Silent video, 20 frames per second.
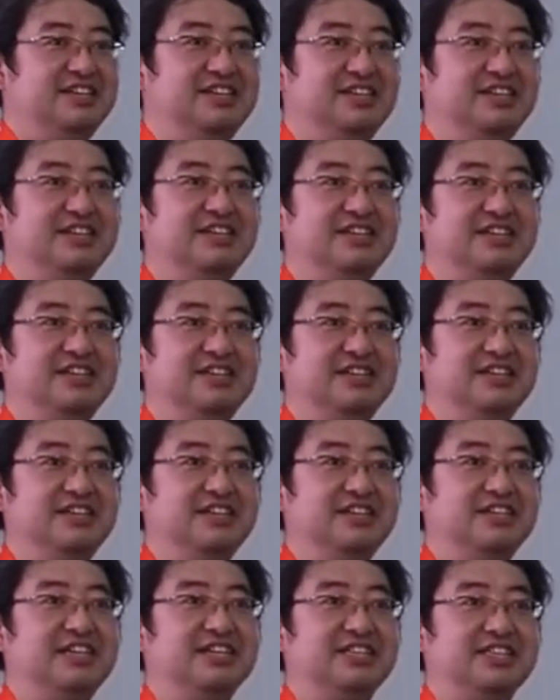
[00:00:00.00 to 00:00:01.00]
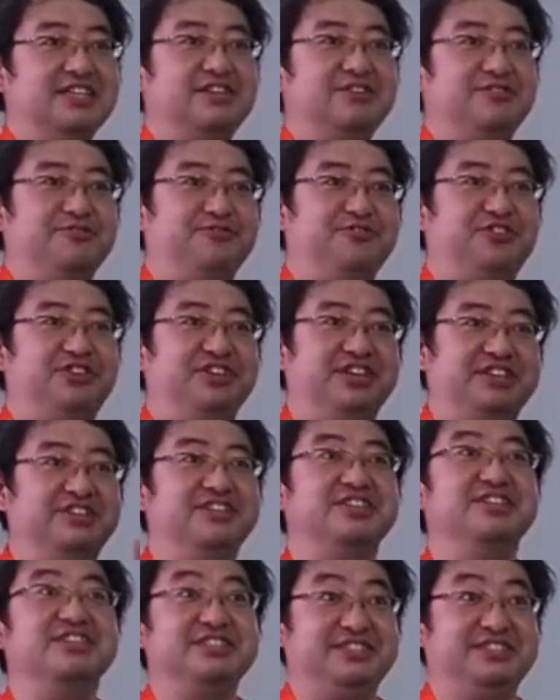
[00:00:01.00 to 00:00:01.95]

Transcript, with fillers: yeah, they were very good loom